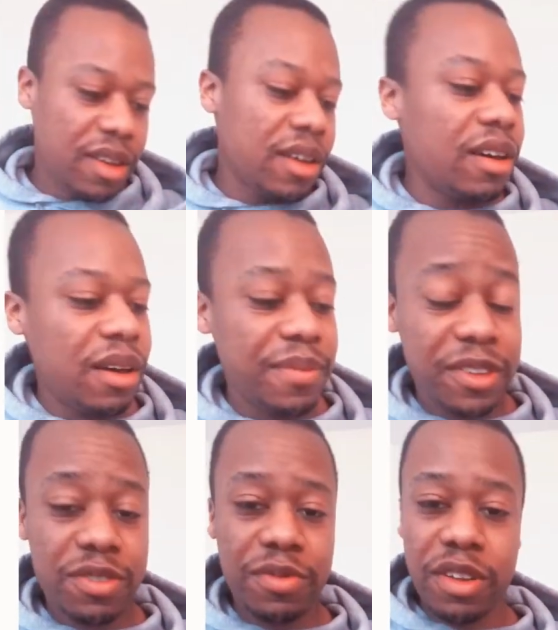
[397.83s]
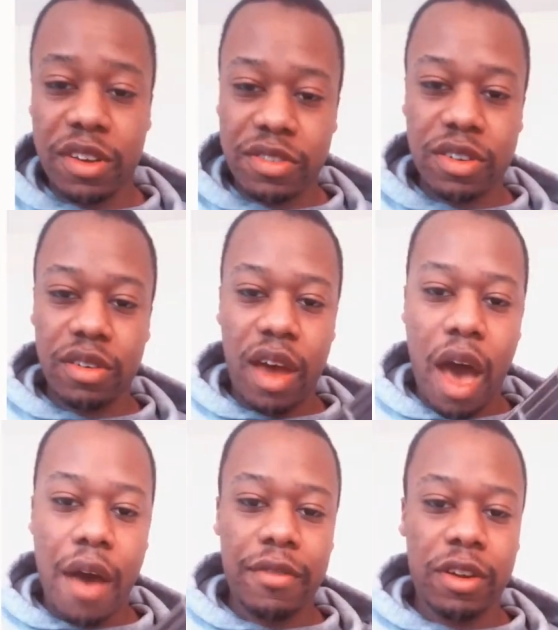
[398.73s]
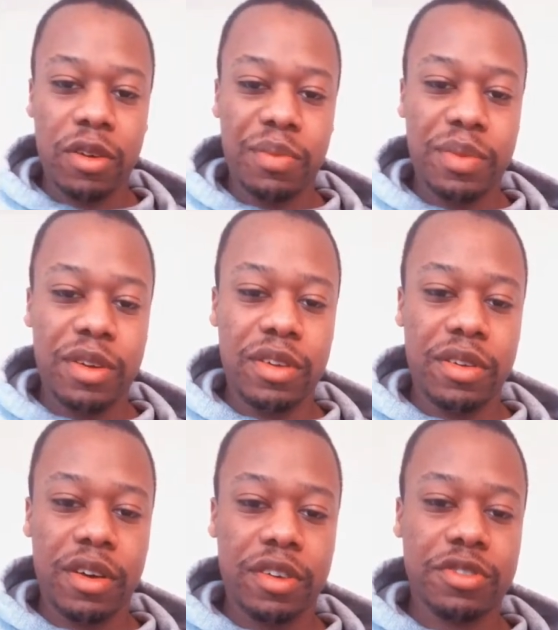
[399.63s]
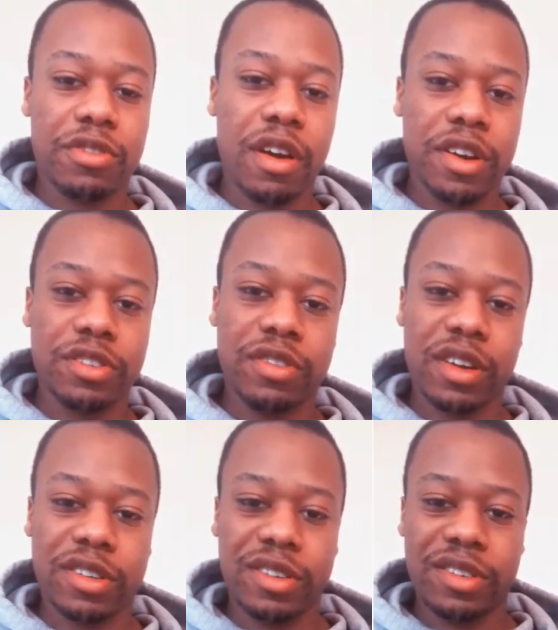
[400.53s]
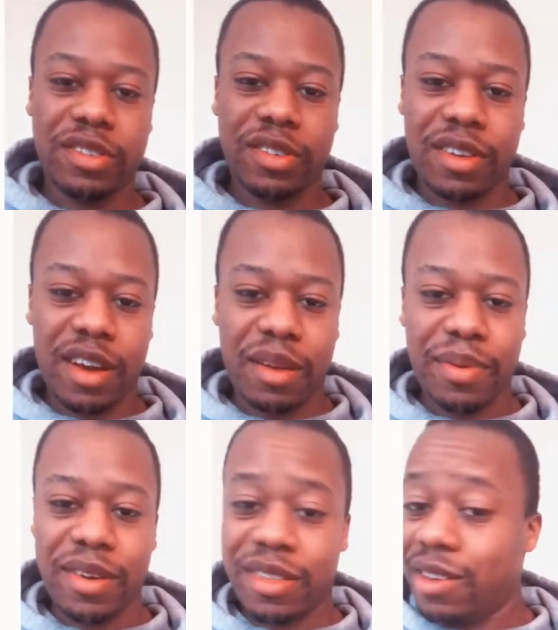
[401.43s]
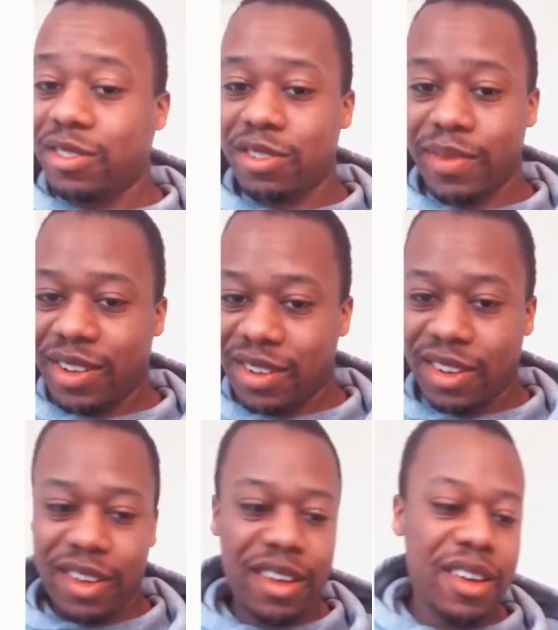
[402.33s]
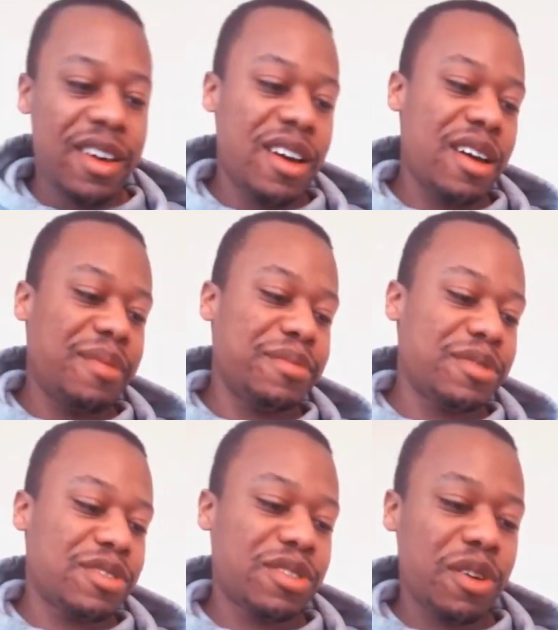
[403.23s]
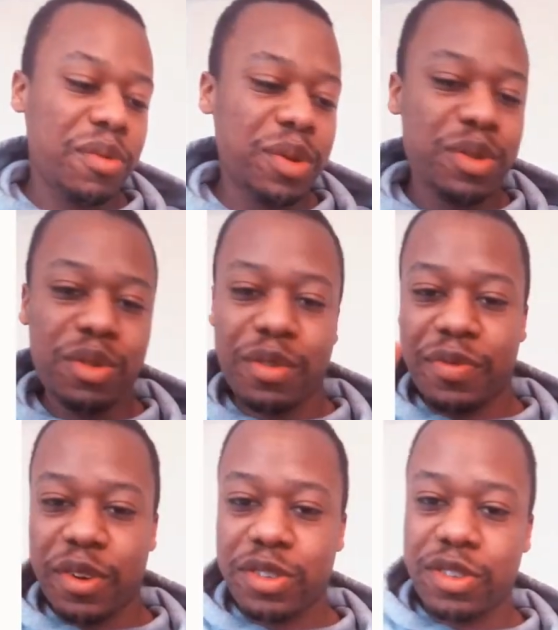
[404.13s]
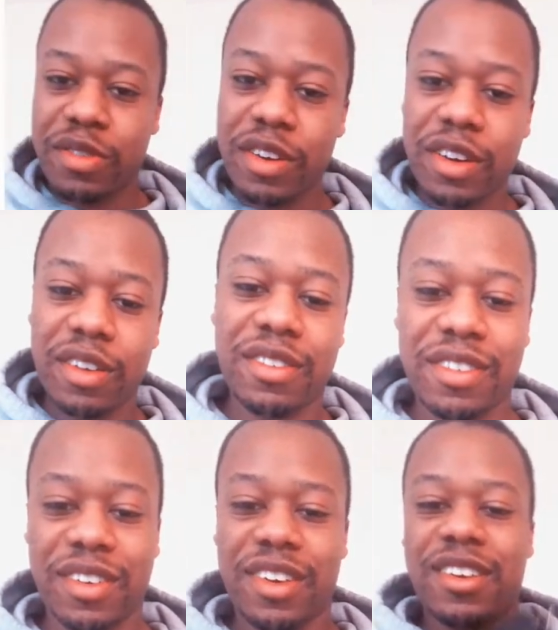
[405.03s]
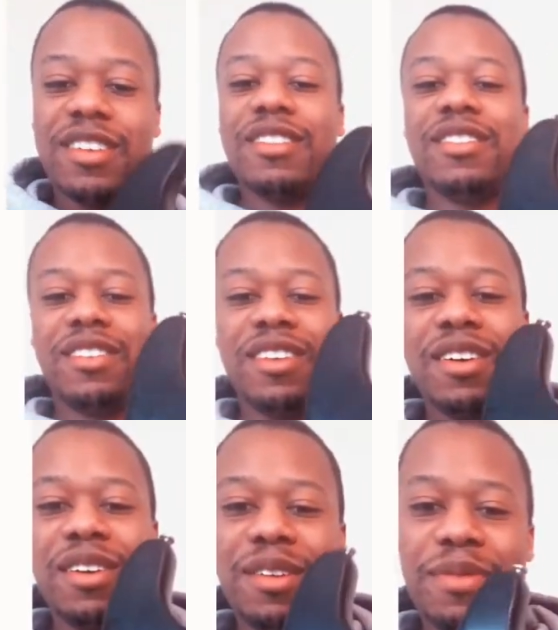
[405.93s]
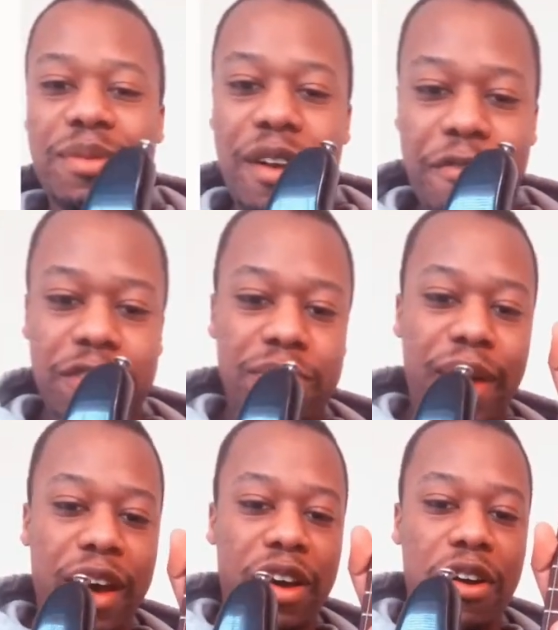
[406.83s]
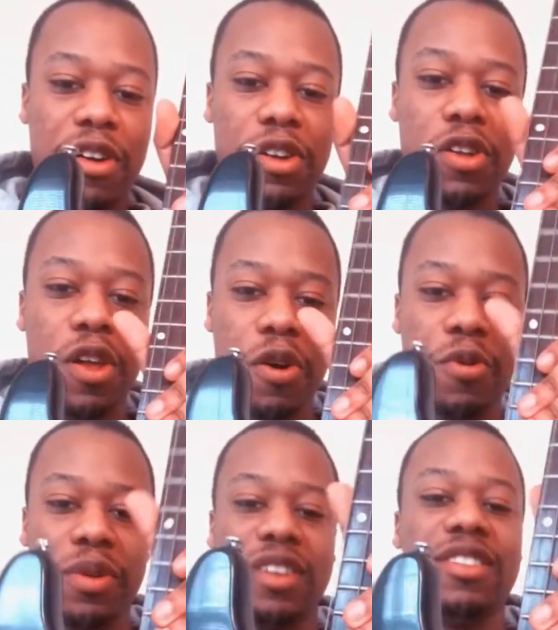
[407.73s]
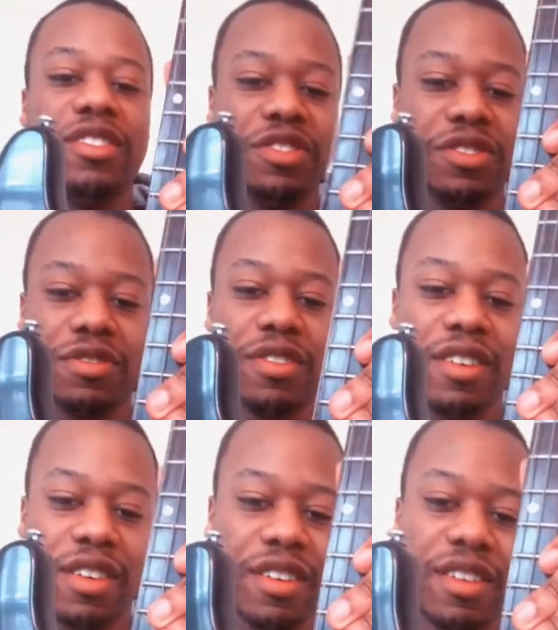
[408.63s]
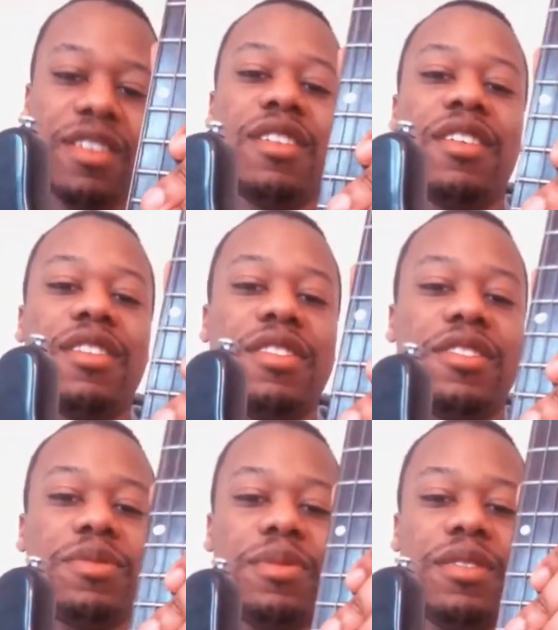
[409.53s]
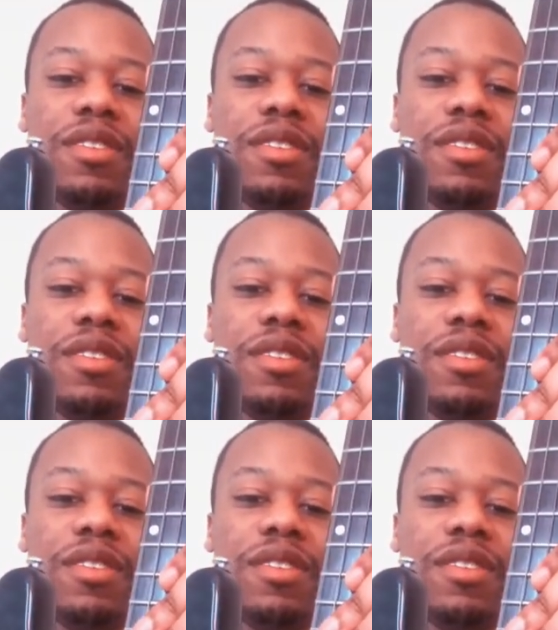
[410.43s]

Um, that's a really good skill to have and it'll be a strong introduction into learning how to play the instrument. Um, so we'll do the first string again. If you reference back our low E string, this one.